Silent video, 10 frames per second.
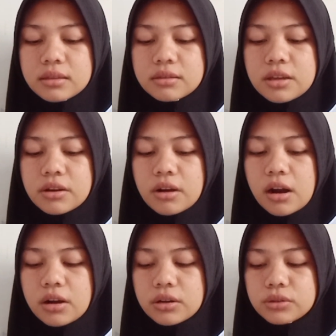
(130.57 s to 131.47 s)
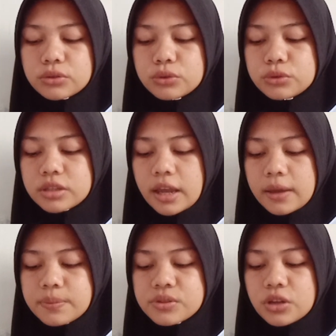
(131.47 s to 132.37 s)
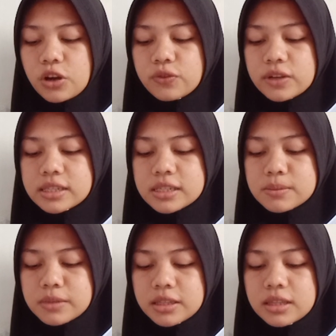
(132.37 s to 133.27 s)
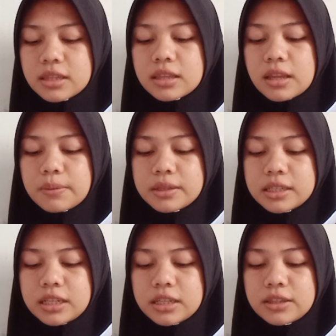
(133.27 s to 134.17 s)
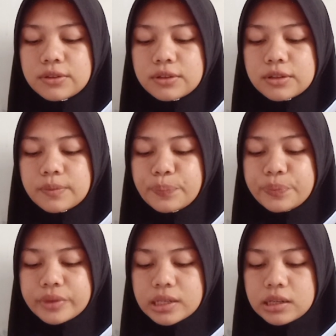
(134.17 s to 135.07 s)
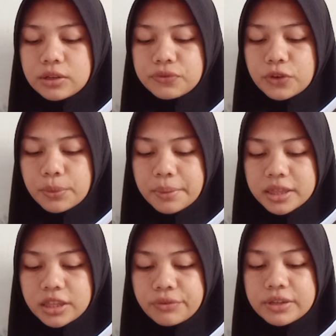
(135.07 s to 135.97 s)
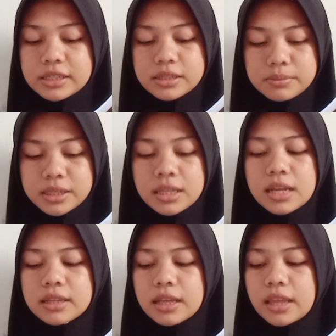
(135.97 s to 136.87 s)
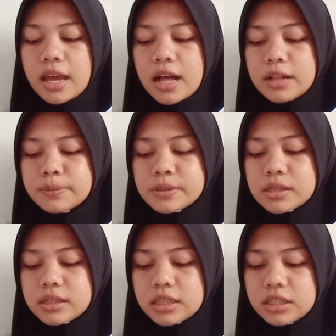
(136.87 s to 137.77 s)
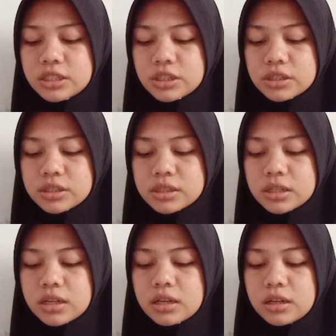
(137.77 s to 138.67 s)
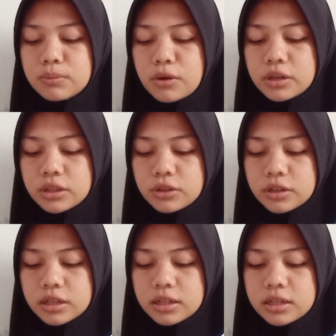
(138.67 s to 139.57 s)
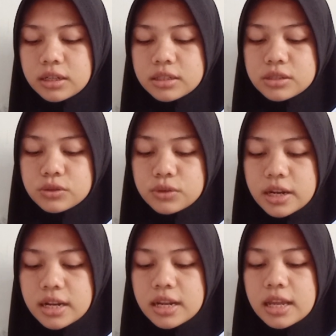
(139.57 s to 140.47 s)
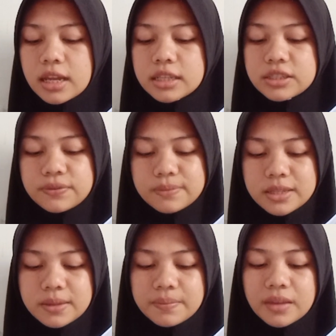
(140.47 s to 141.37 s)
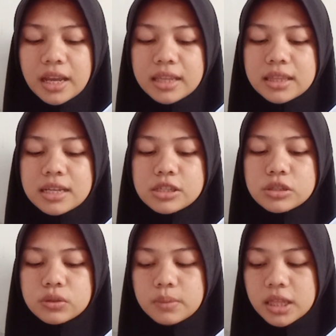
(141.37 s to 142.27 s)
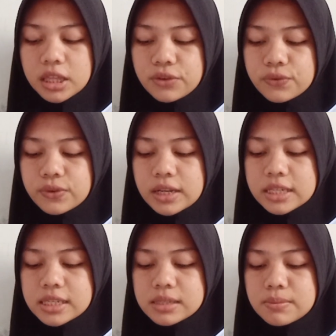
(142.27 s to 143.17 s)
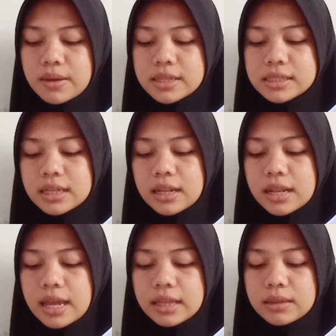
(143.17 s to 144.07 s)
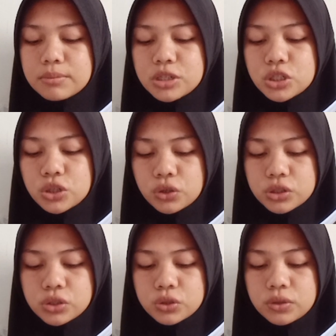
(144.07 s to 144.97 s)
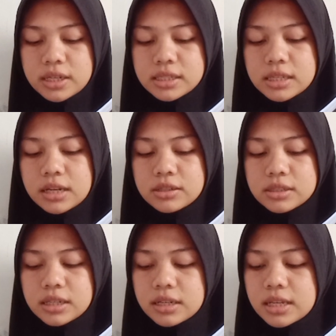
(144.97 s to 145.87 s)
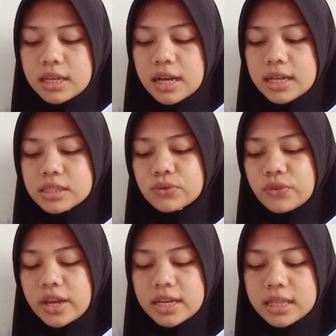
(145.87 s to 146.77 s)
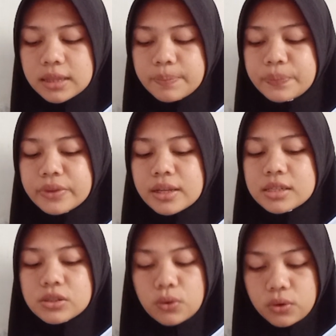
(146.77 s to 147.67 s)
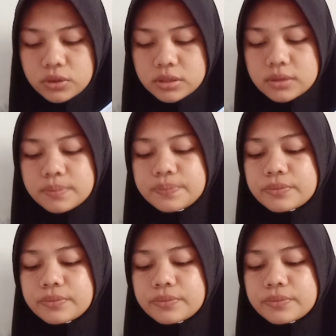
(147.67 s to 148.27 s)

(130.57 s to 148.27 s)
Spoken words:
There are two types of assessment, namely the formative assessment that helps teachers monitor student achievement, and then summative assessments that measure students' understanding as final scores.